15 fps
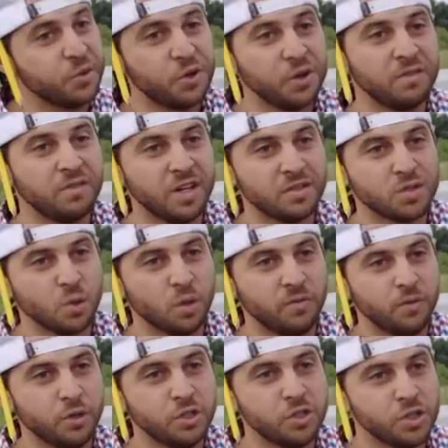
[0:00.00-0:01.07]
we don't have a lot of square
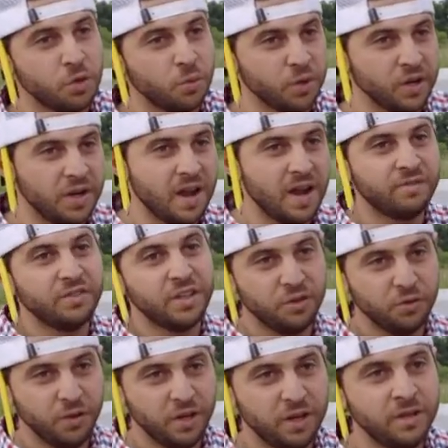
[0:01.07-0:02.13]
footage, so we're gonna have to
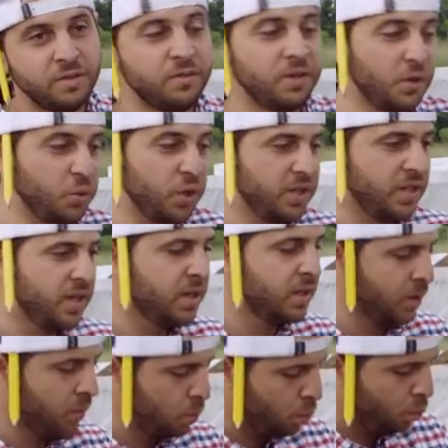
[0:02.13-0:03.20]
get creative, and we
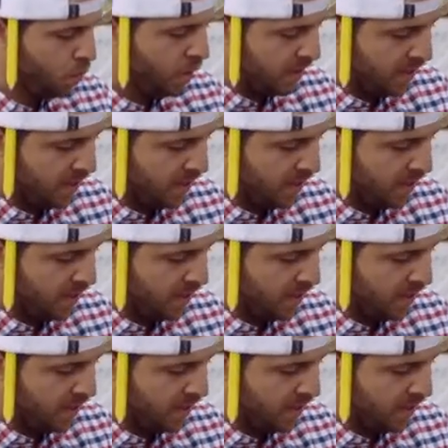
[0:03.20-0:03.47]
did. And what